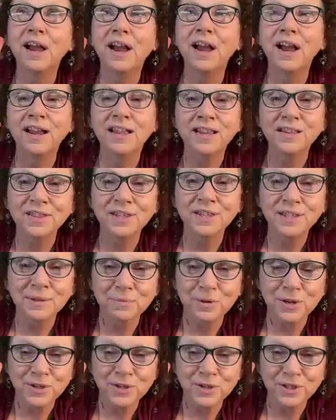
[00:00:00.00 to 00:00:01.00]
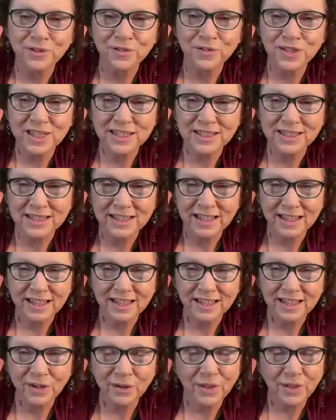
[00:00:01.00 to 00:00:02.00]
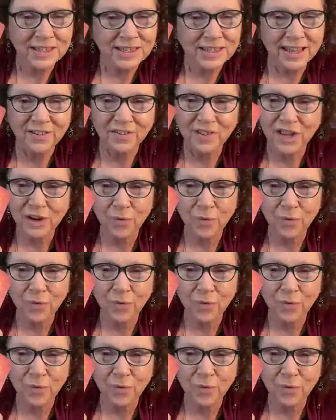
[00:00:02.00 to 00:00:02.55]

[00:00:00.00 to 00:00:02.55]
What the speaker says: I get this impression of this, that's kind of the